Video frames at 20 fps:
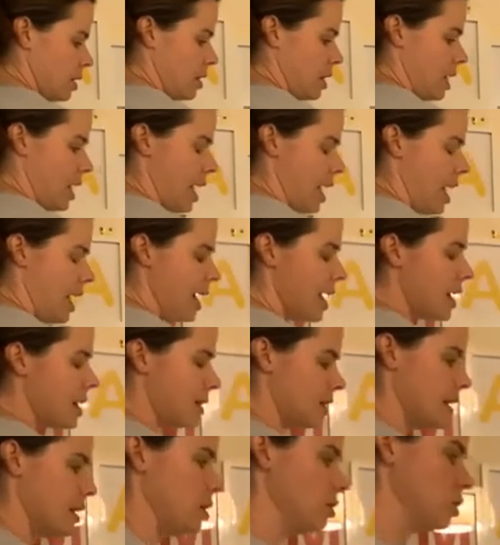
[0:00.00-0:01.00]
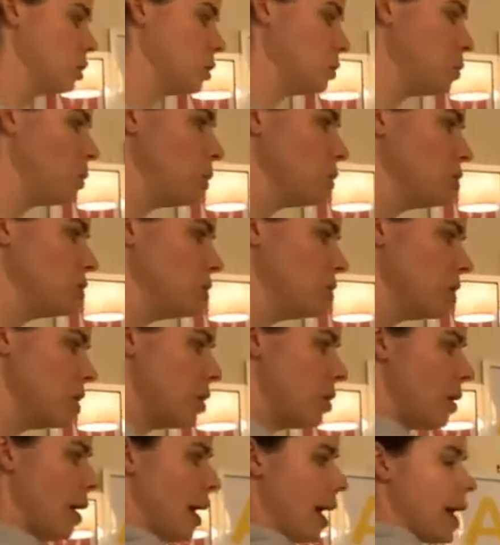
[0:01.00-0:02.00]
The 8 tells us what to do.
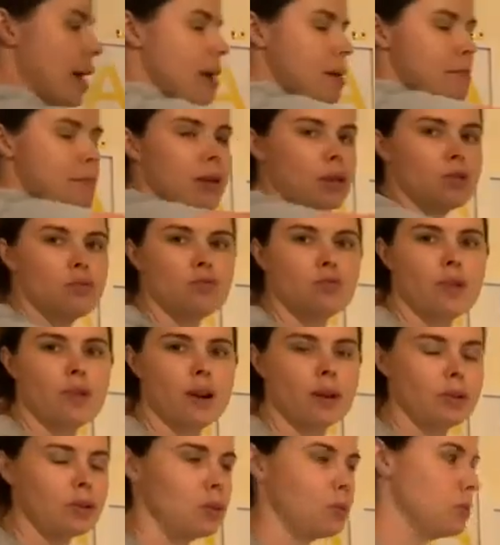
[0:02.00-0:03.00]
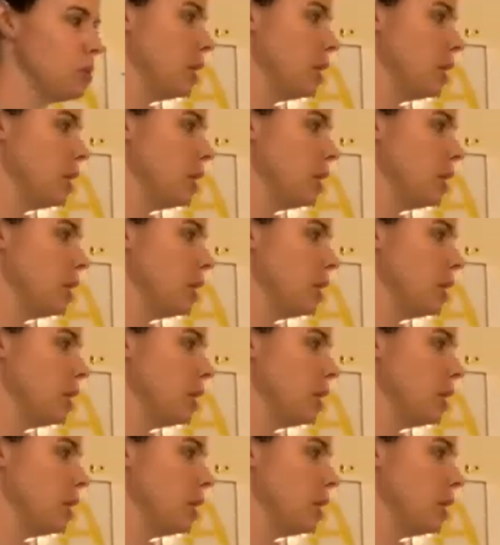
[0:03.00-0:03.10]
8 means round up to